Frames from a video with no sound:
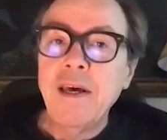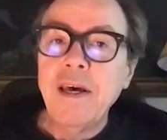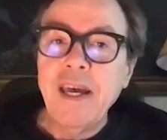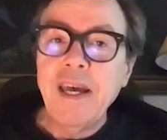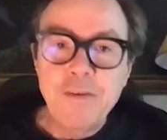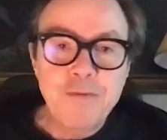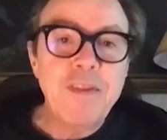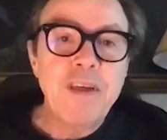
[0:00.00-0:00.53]

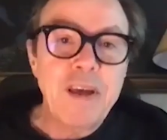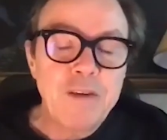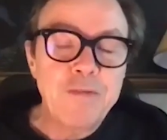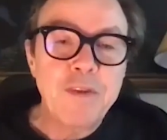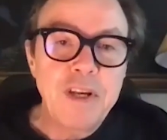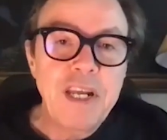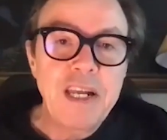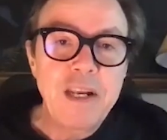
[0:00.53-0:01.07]
if
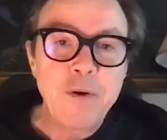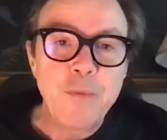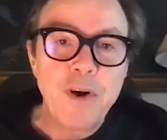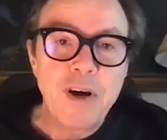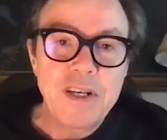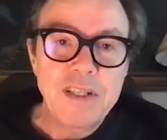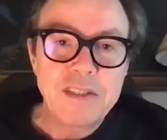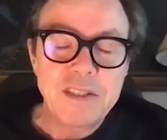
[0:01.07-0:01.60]
the need
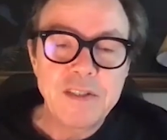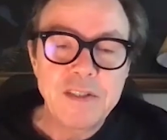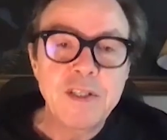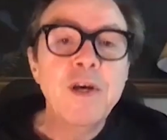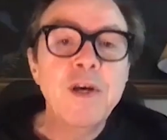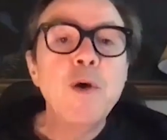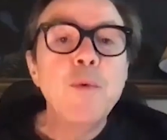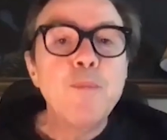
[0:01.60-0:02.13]
arises.
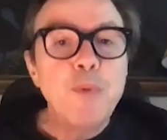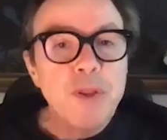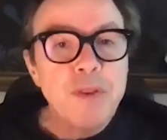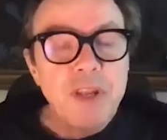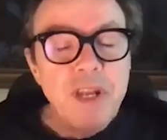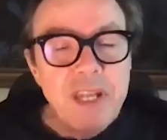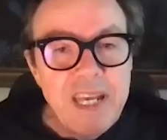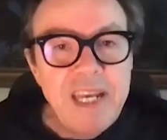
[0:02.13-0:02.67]
But
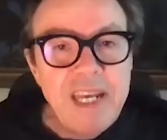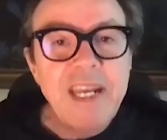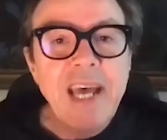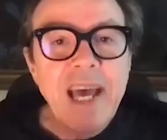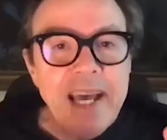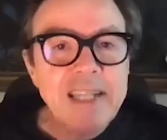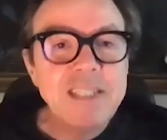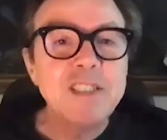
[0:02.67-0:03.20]
the need
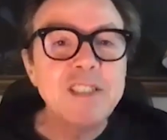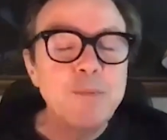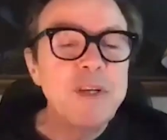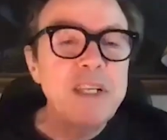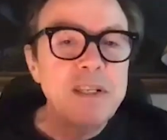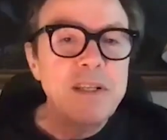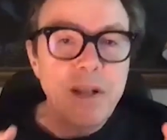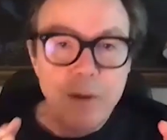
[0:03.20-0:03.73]
has to
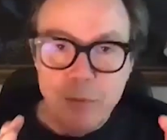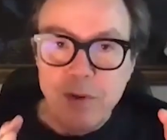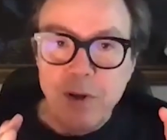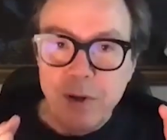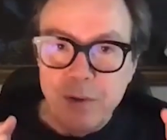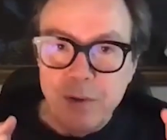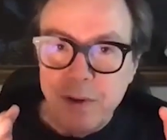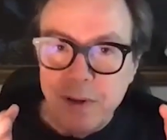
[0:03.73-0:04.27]
be
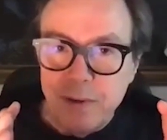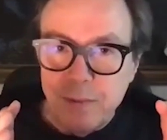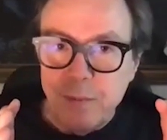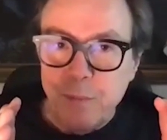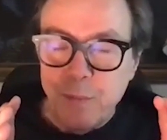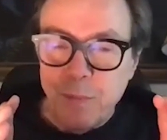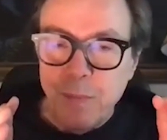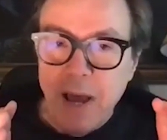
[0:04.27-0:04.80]

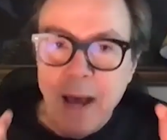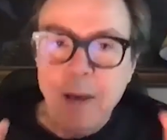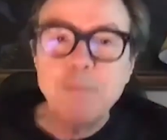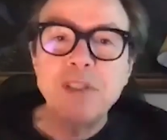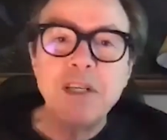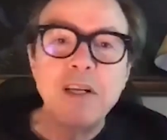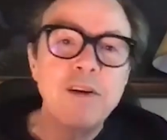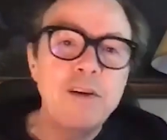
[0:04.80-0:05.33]

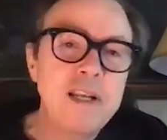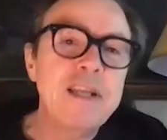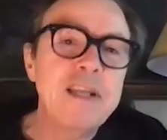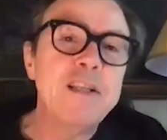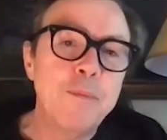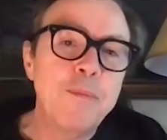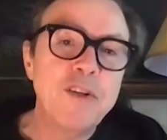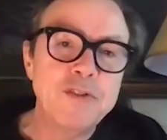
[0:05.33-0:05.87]
absolutely
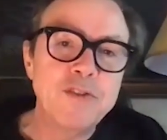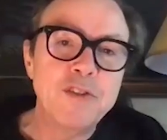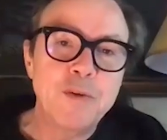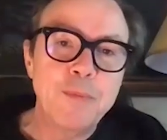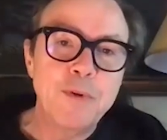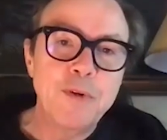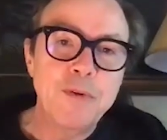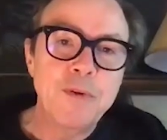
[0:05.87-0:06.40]

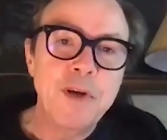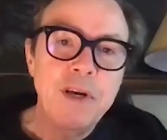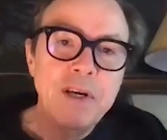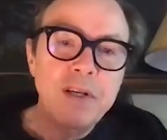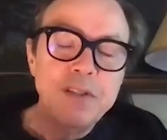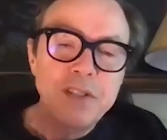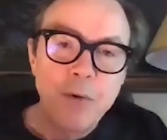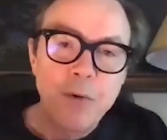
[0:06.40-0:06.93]
demonstrable.
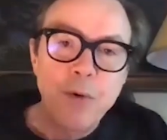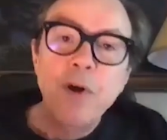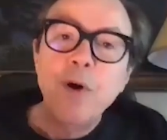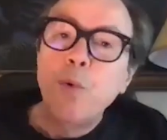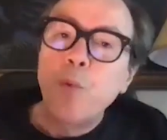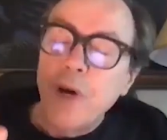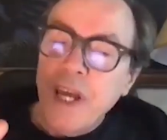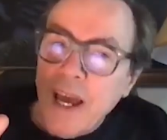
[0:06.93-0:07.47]
So
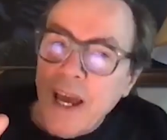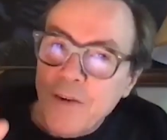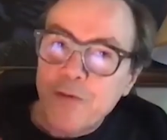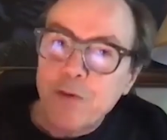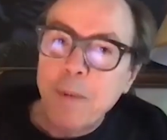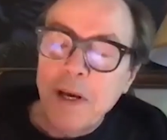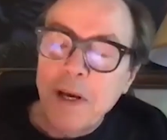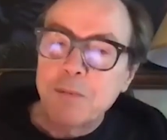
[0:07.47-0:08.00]
we have
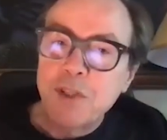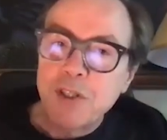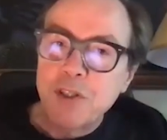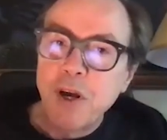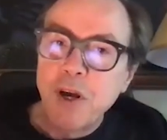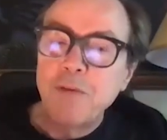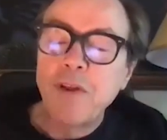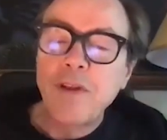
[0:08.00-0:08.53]
to be able to
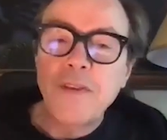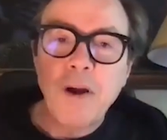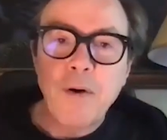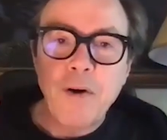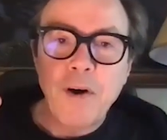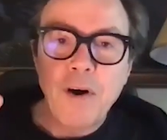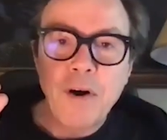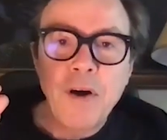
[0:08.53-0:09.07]
show that there
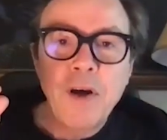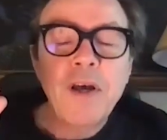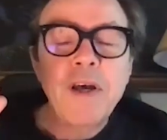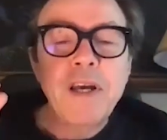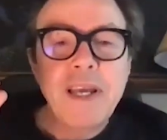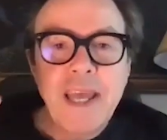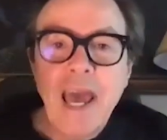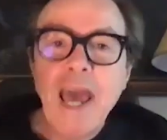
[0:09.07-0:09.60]
are
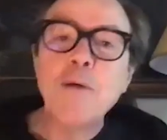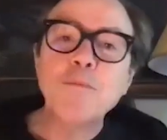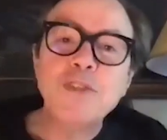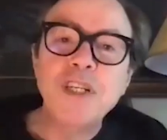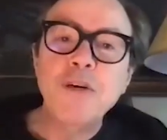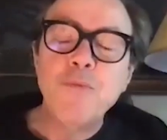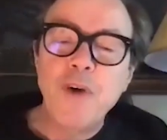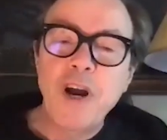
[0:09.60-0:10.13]
gaps
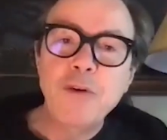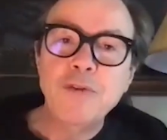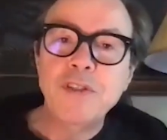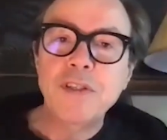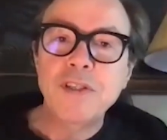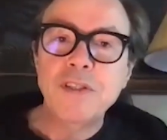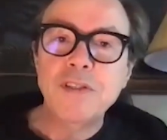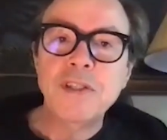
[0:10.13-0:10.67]
in
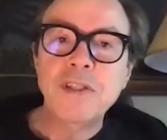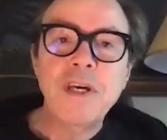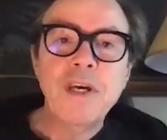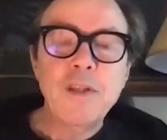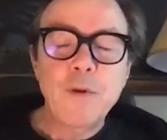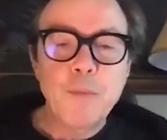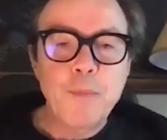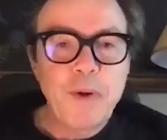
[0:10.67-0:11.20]
rotas,
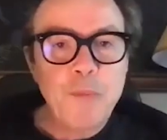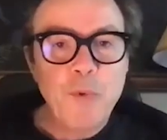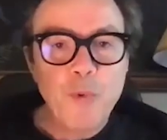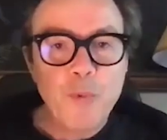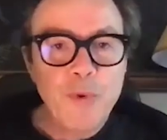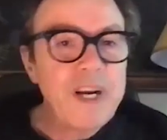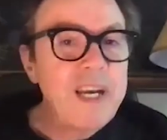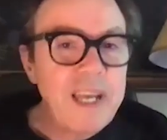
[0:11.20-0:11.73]
that people
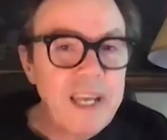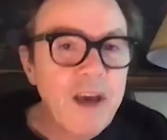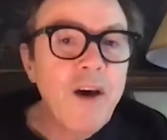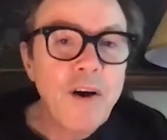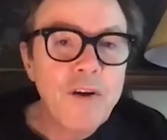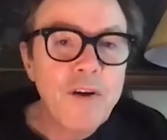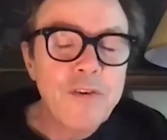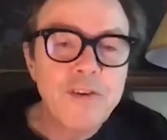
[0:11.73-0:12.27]
really
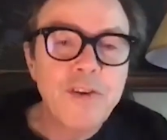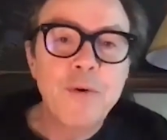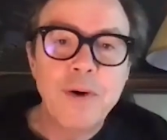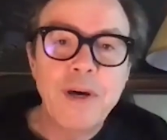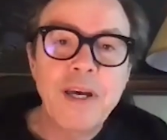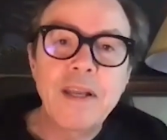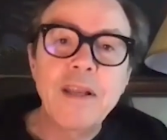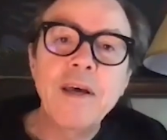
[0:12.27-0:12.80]
can't do
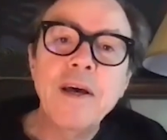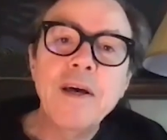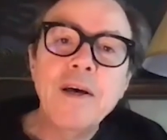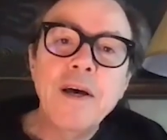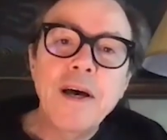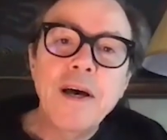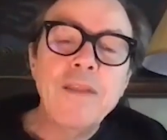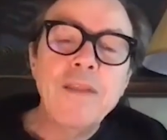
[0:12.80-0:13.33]
it.
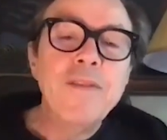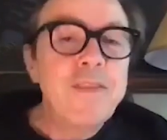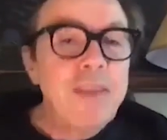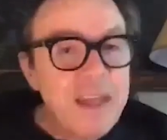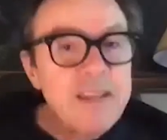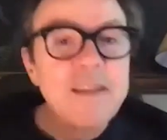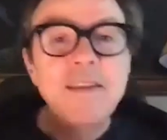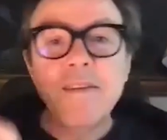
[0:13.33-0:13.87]
And
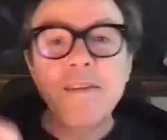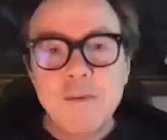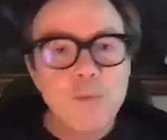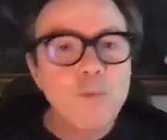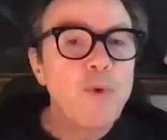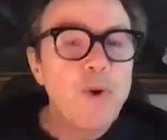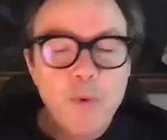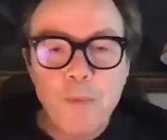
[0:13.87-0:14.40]
then
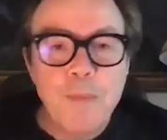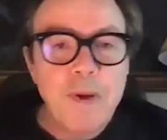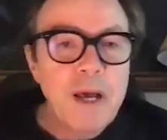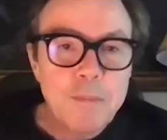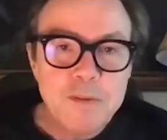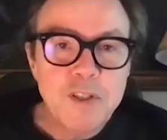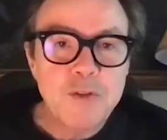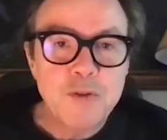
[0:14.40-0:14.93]
we would be
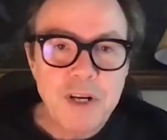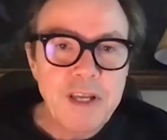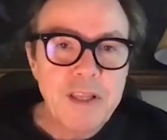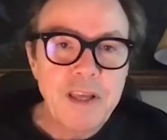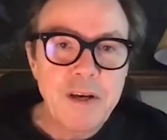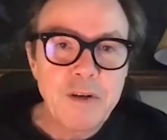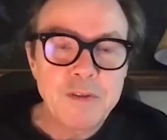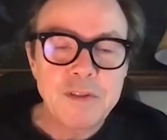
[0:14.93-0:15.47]
able to trigger
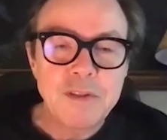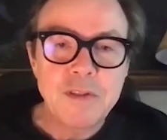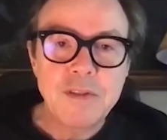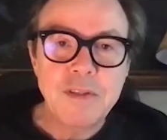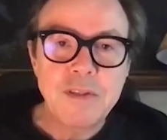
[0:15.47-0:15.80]
those